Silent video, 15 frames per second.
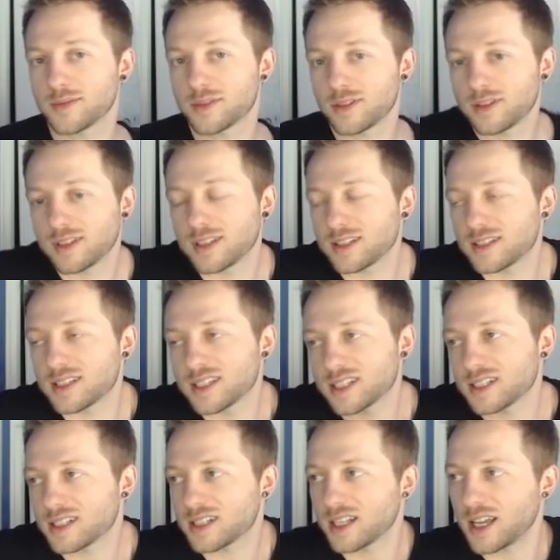so I guess
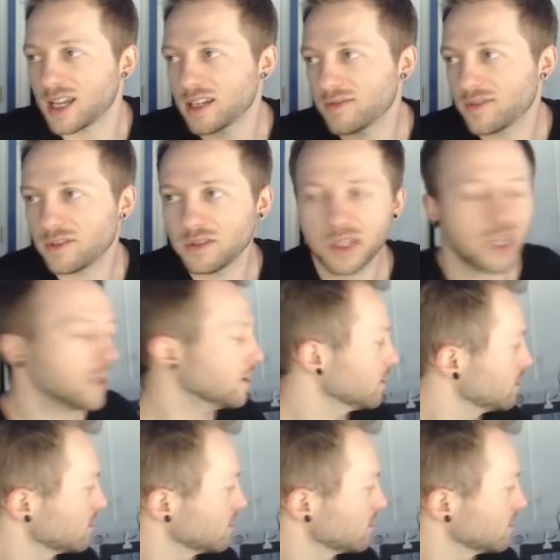it's kind of okay.